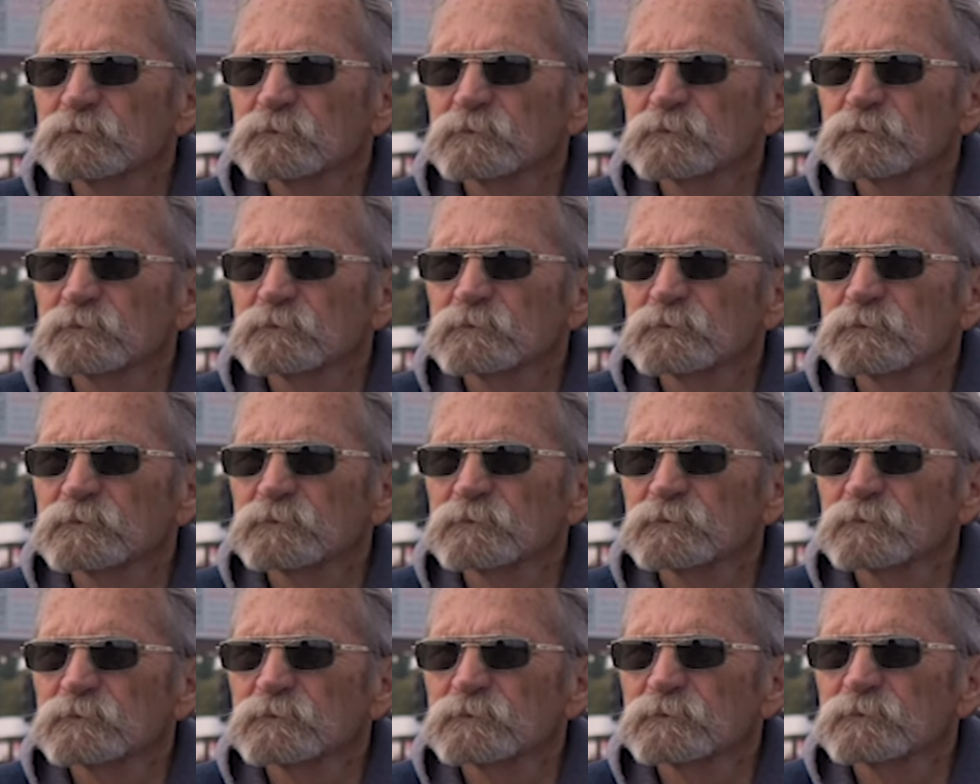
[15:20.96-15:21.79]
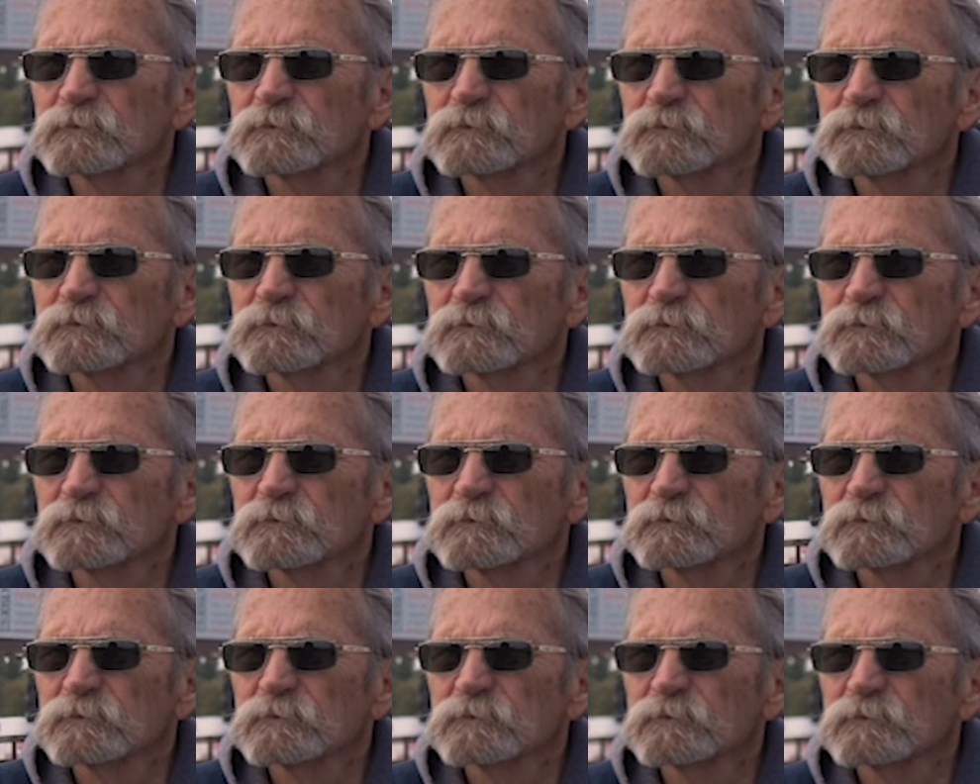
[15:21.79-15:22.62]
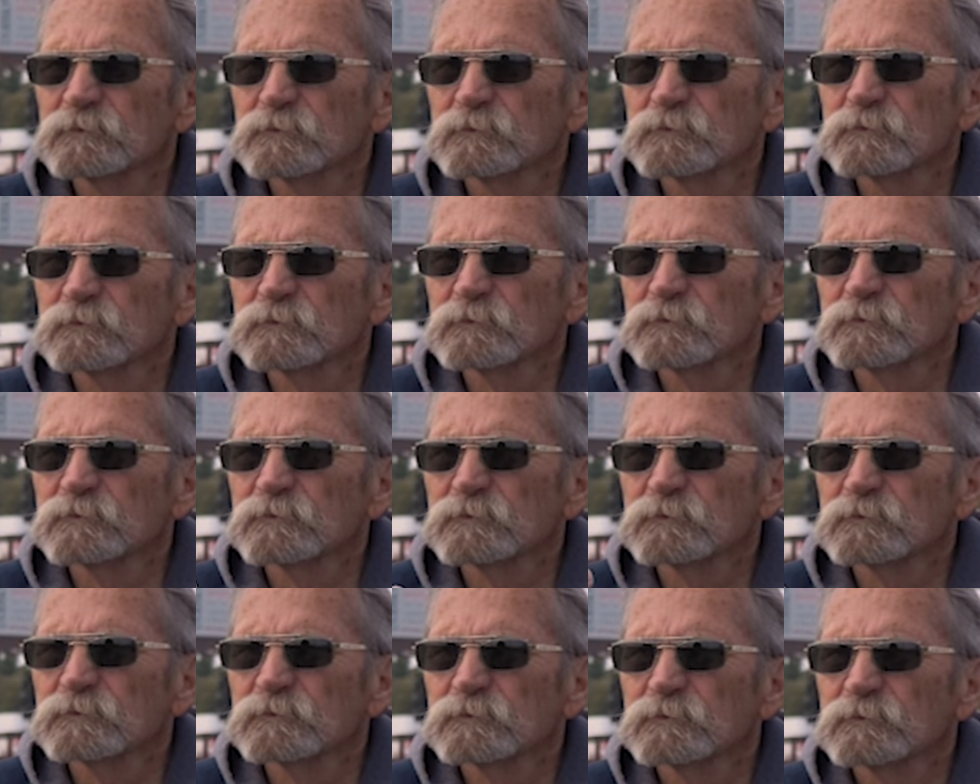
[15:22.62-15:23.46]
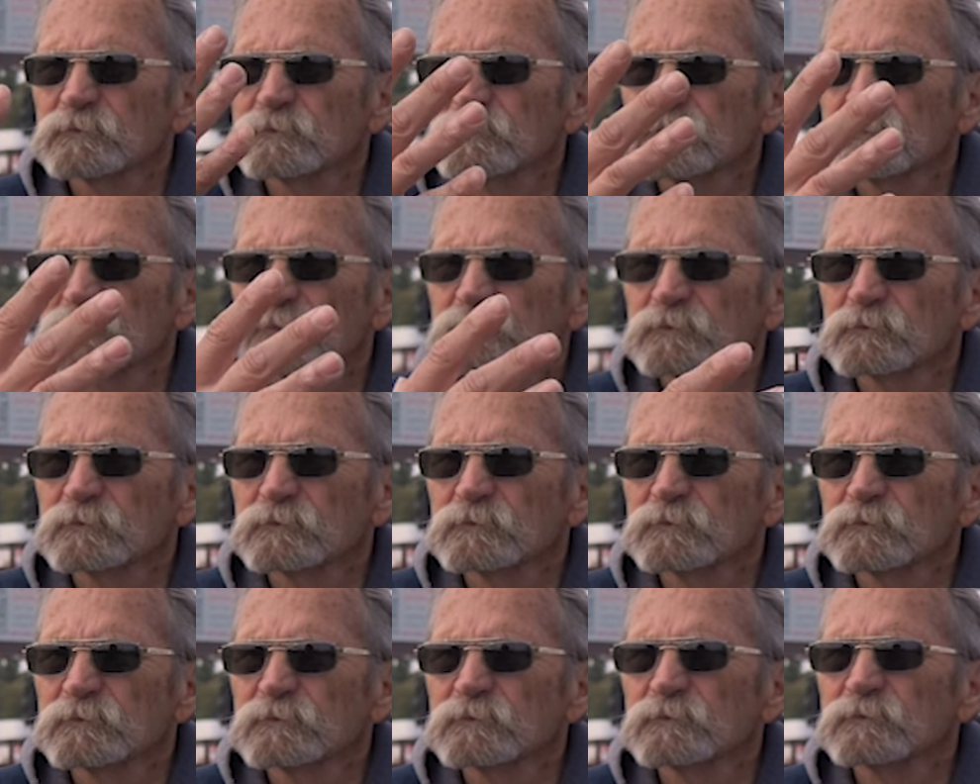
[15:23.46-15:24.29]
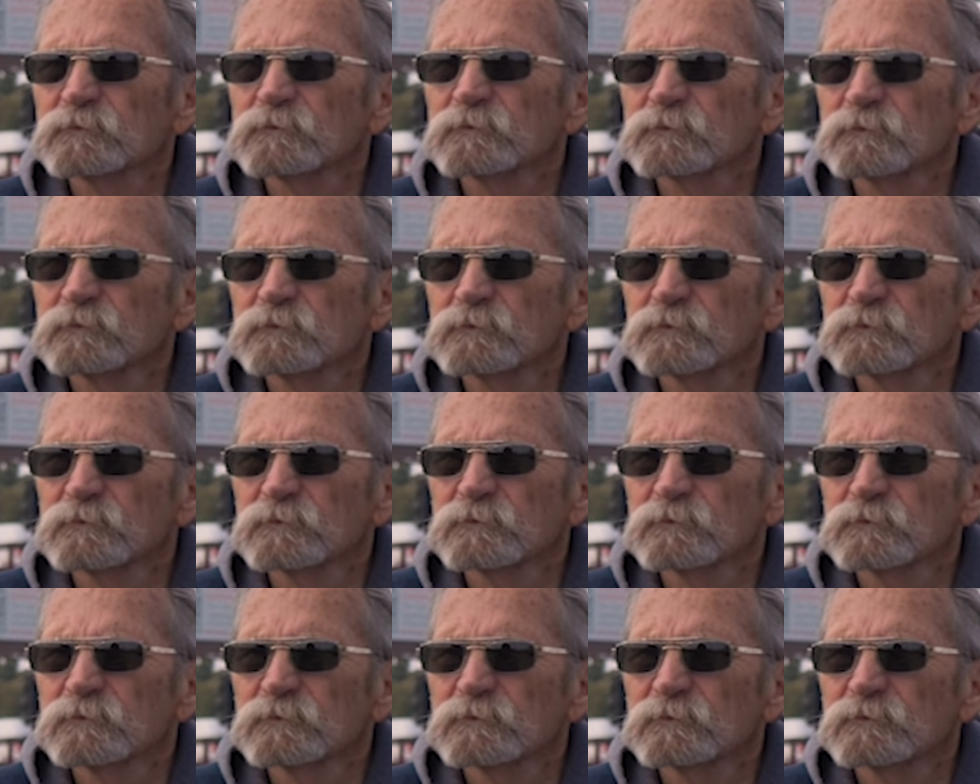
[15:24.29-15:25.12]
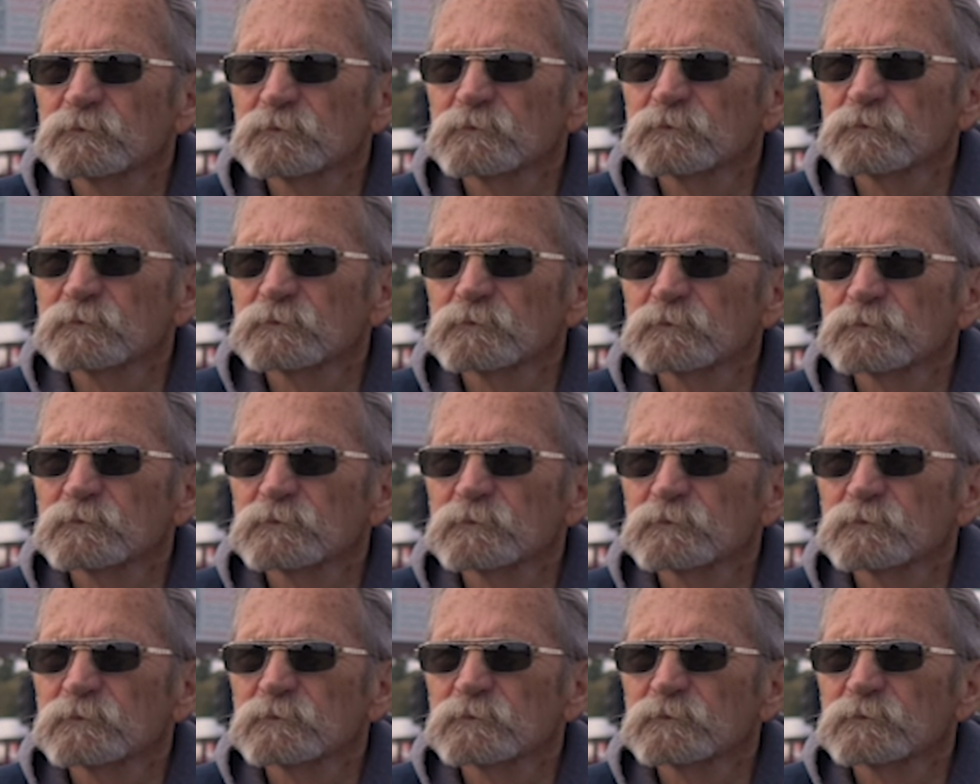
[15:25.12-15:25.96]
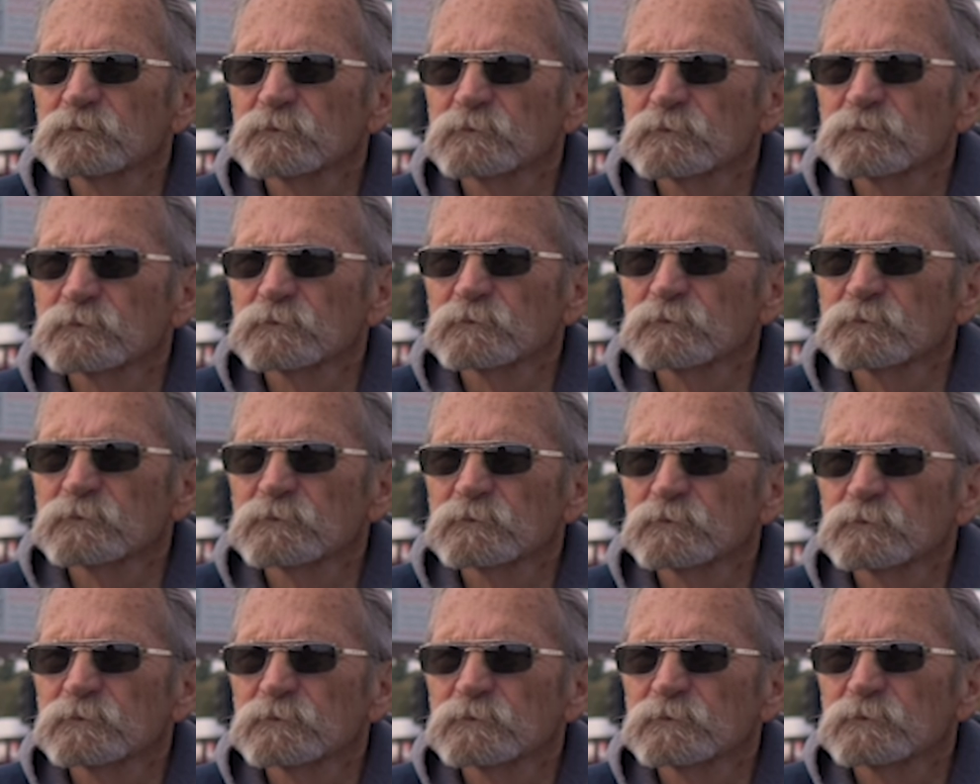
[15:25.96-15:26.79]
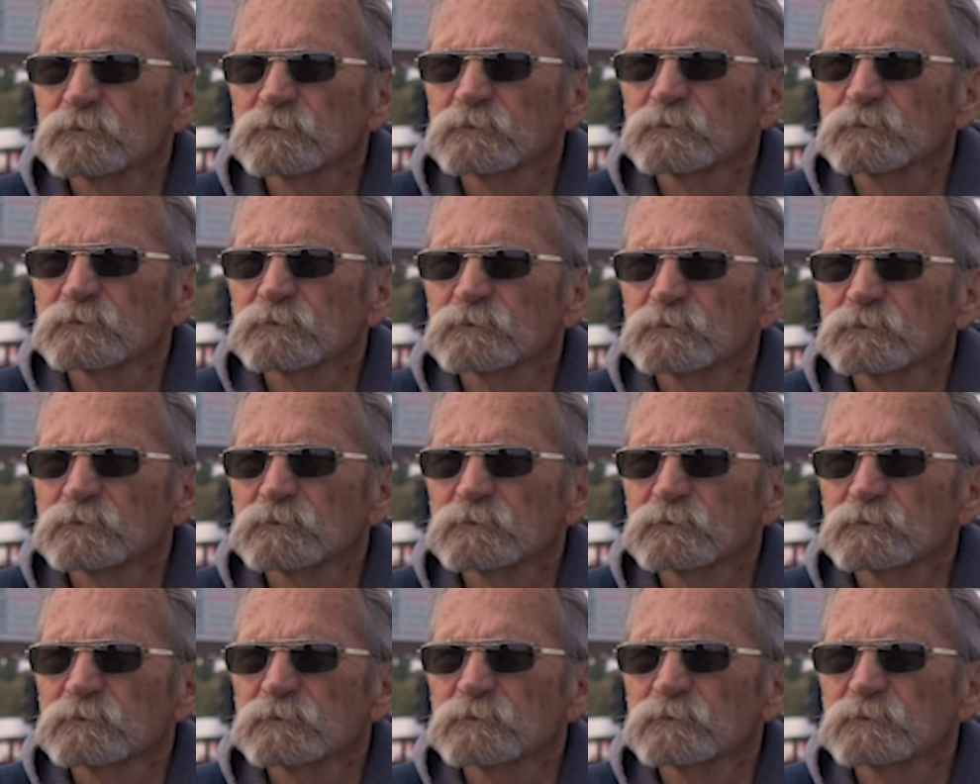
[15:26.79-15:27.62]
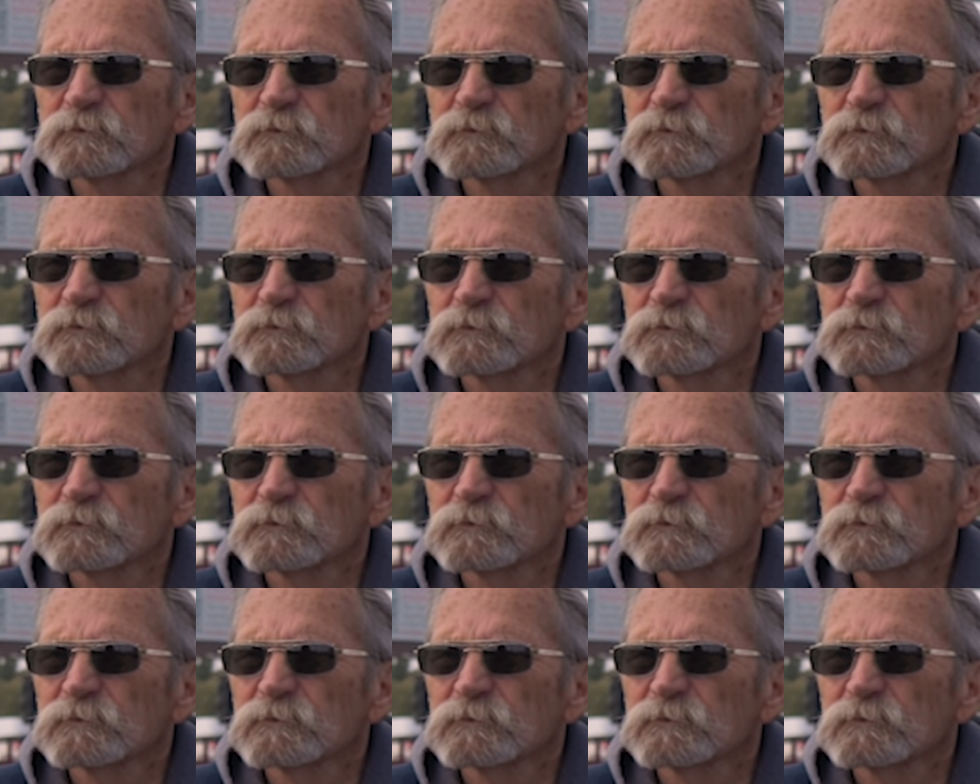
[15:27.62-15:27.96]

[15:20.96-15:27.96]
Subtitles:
(not speaking)